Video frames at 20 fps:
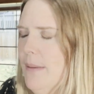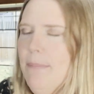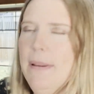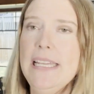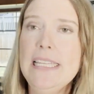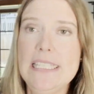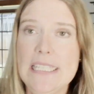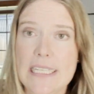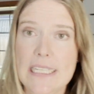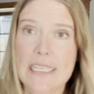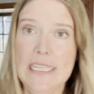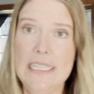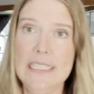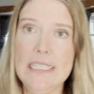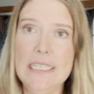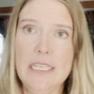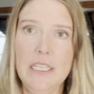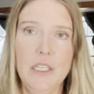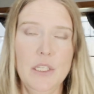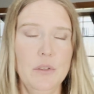basic and easy
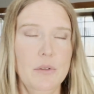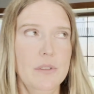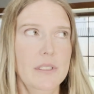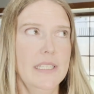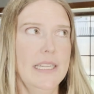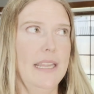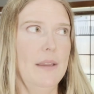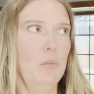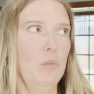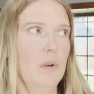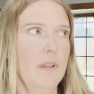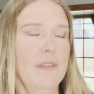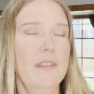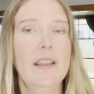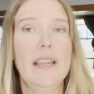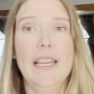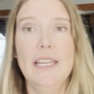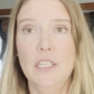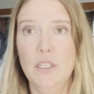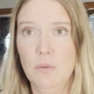to use. And one thing
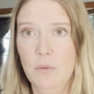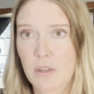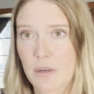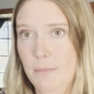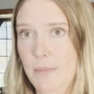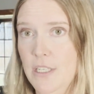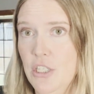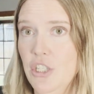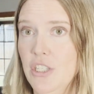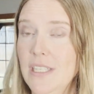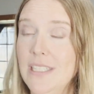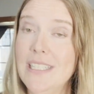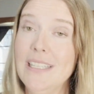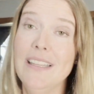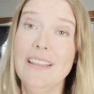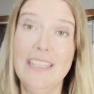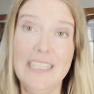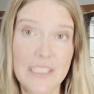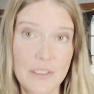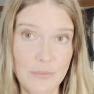I do want to mention is that
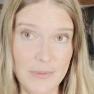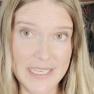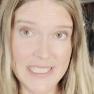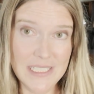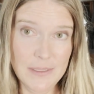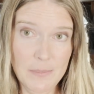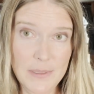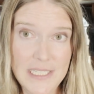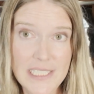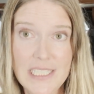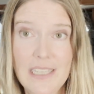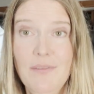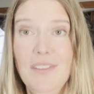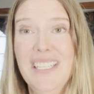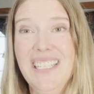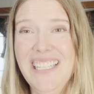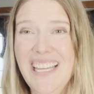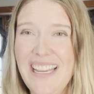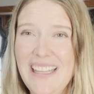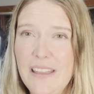these recipes, I've
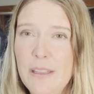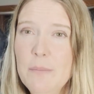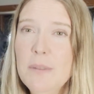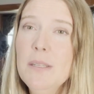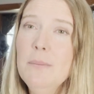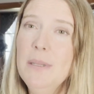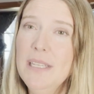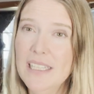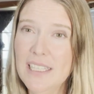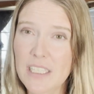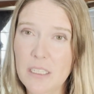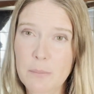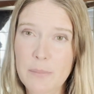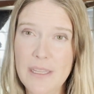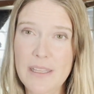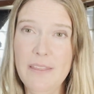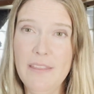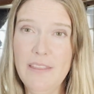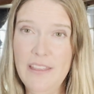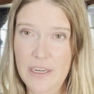designed them to be a little bit
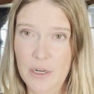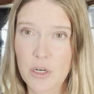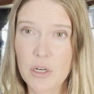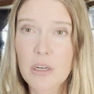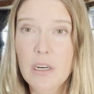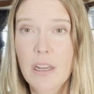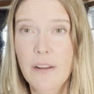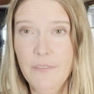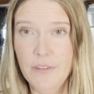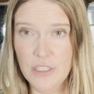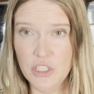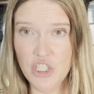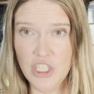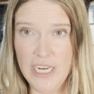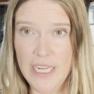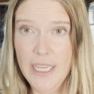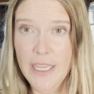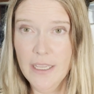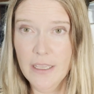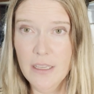thinner of a
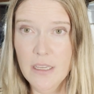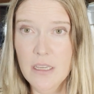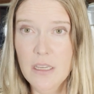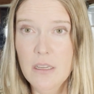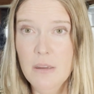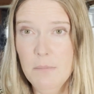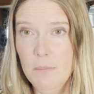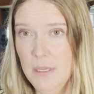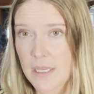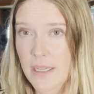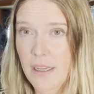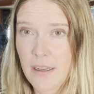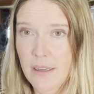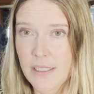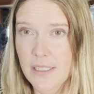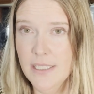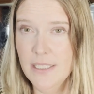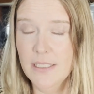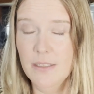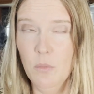shake,
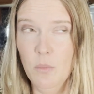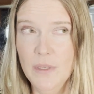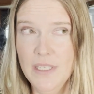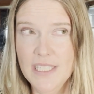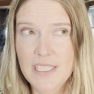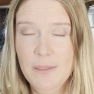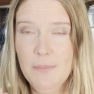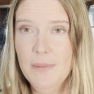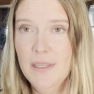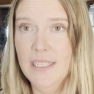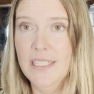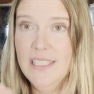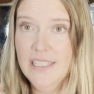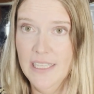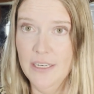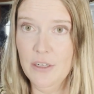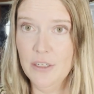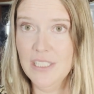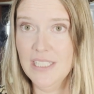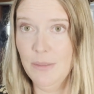because when something's
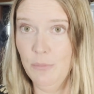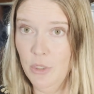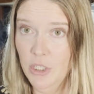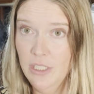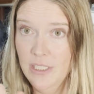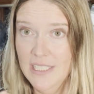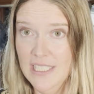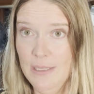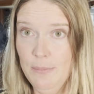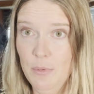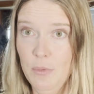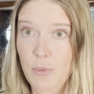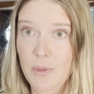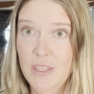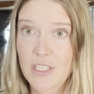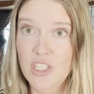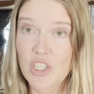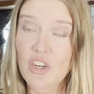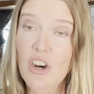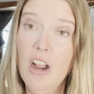thinner, someone can sip it with a
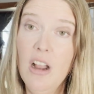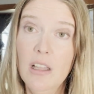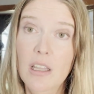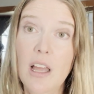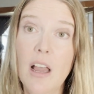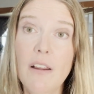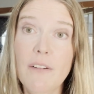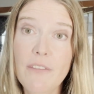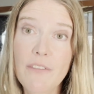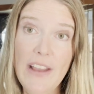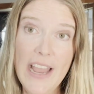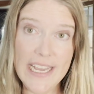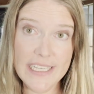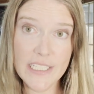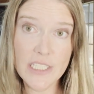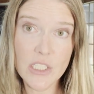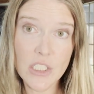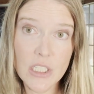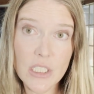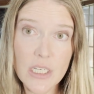straw a lot
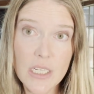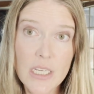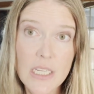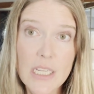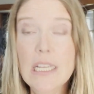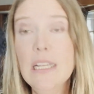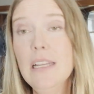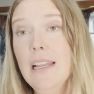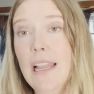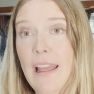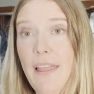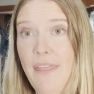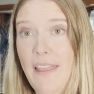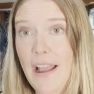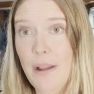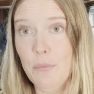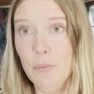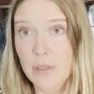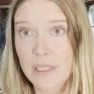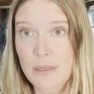faster. And
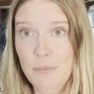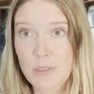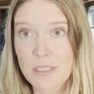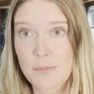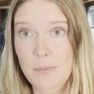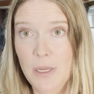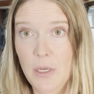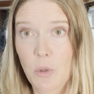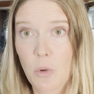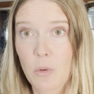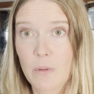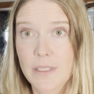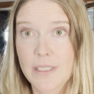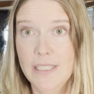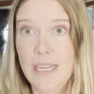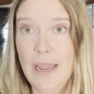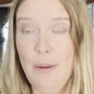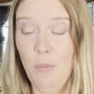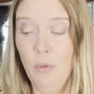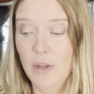that really was my goal, is
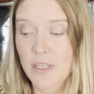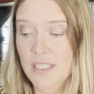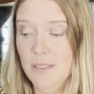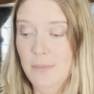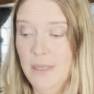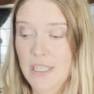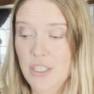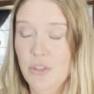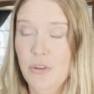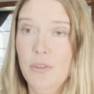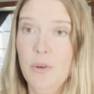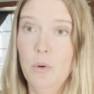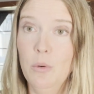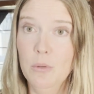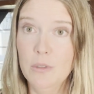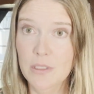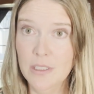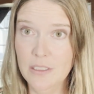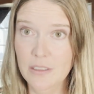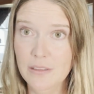I want to make sure the
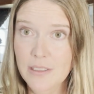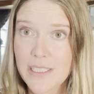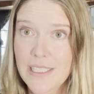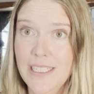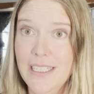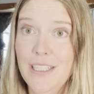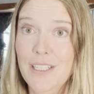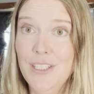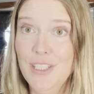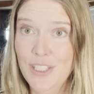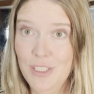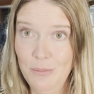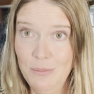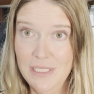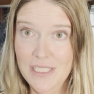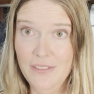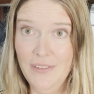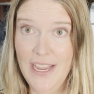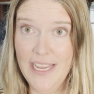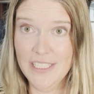older adults can consume
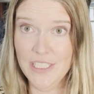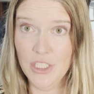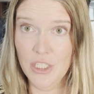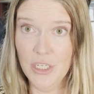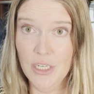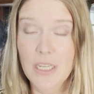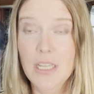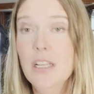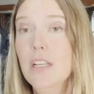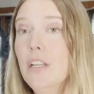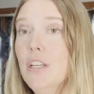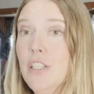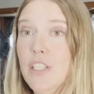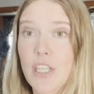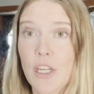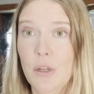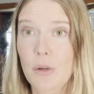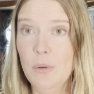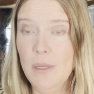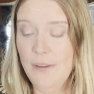this faster.
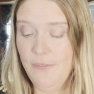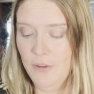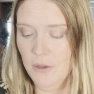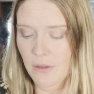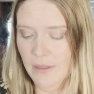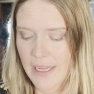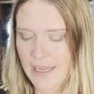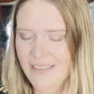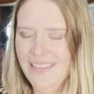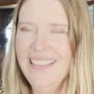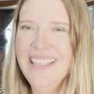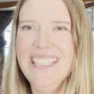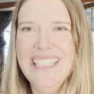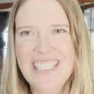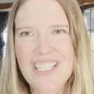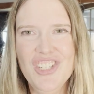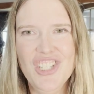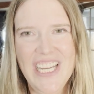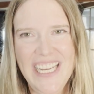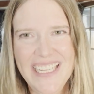So if you're like,
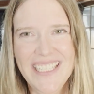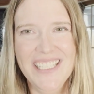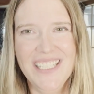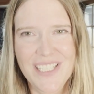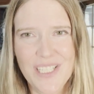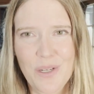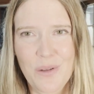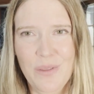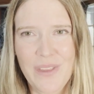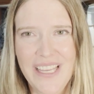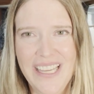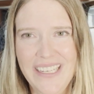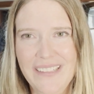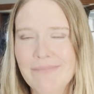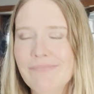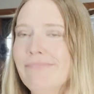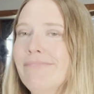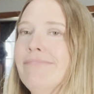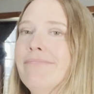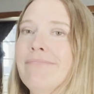this shake is too thin,
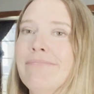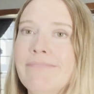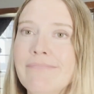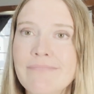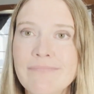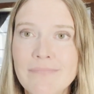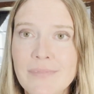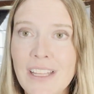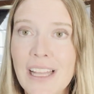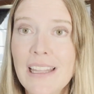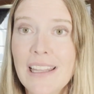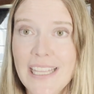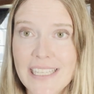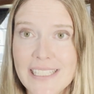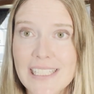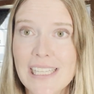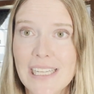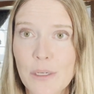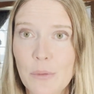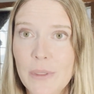less
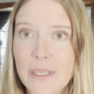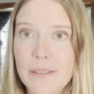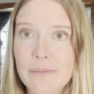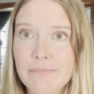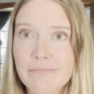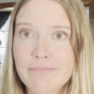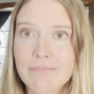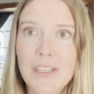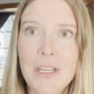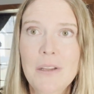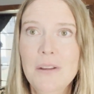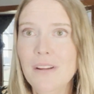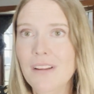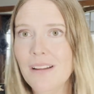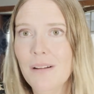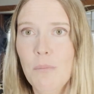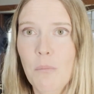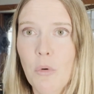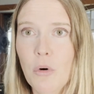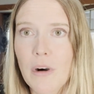liquid,
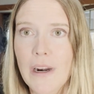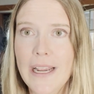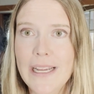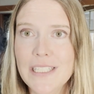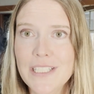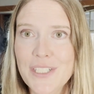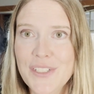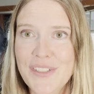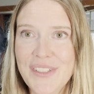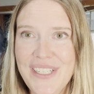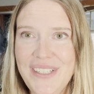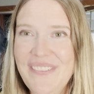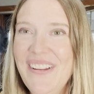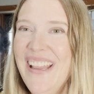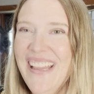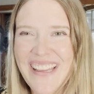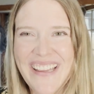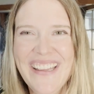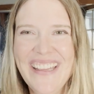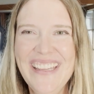more ice cream,
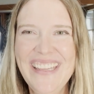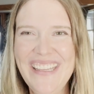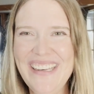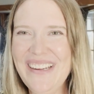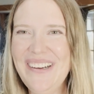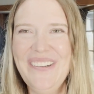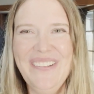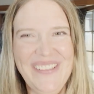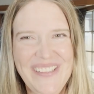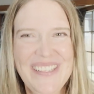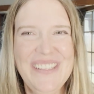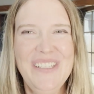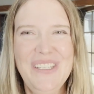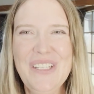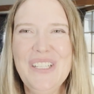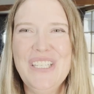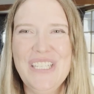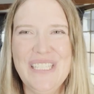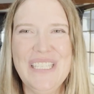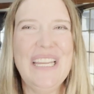you
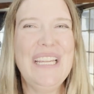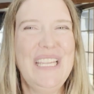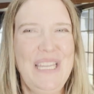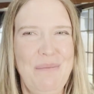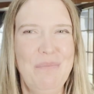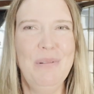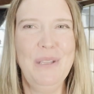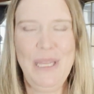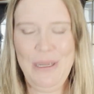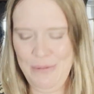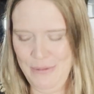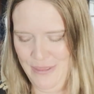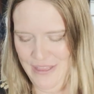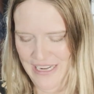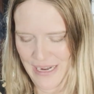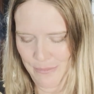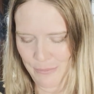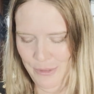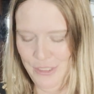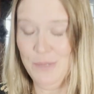could just, again, play with the
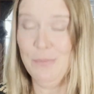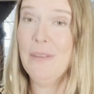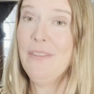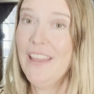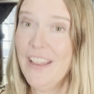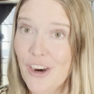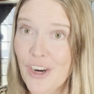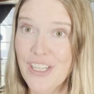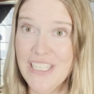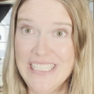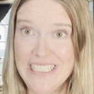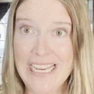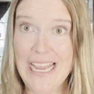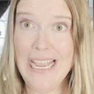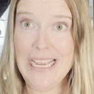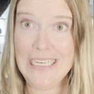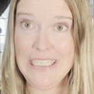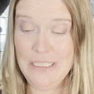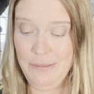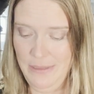numbers, but they are
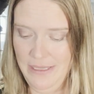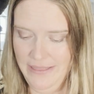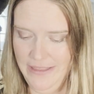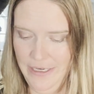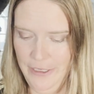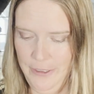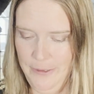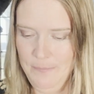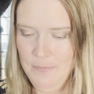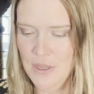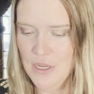designed to be thinner.